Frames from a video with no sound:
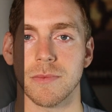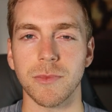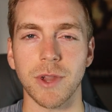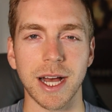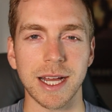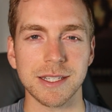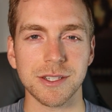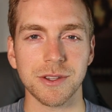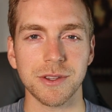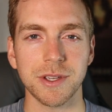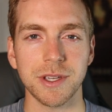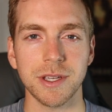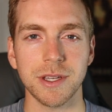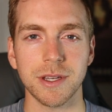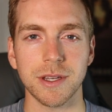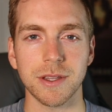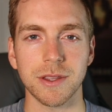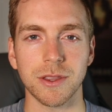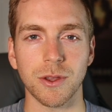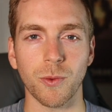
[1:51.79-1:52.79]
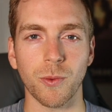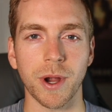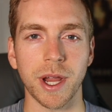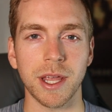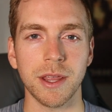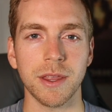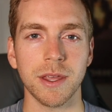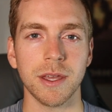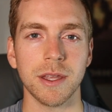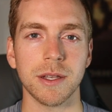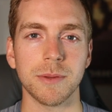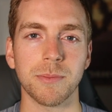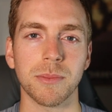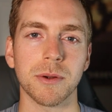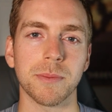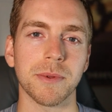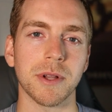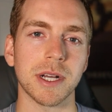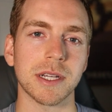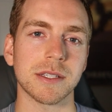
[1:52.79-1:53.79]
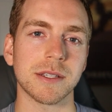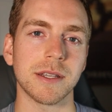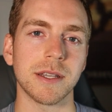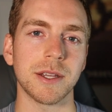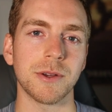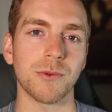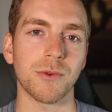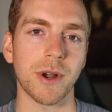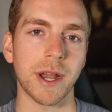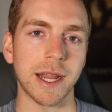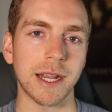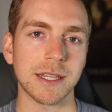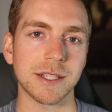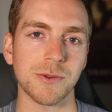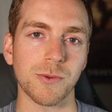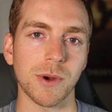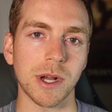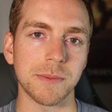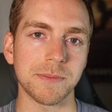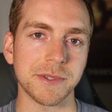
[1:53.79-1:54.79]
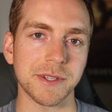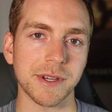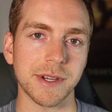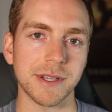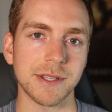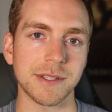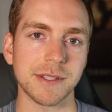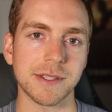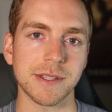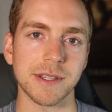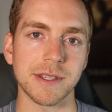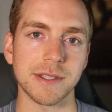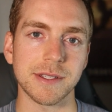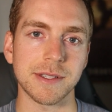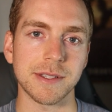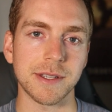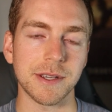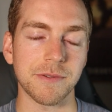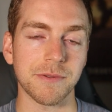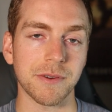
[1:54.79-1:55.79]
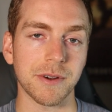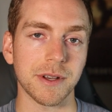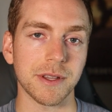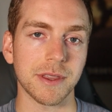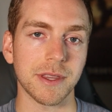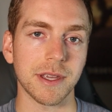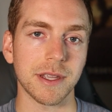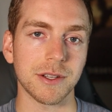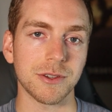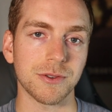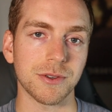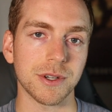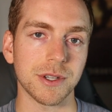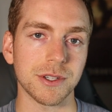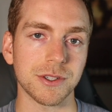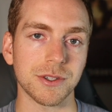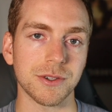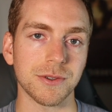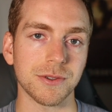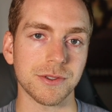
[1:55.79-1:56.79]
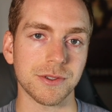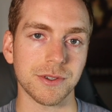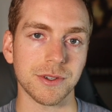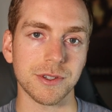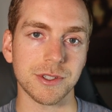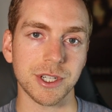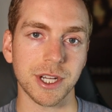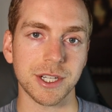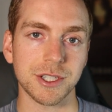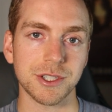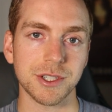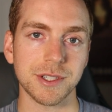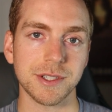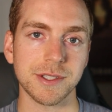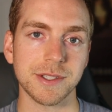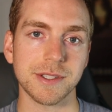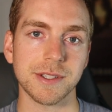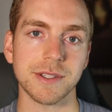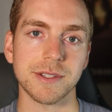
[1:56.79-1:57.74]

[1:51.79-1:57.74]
Lastly, the way that Perplexity ranks websites is different than traditional search engines,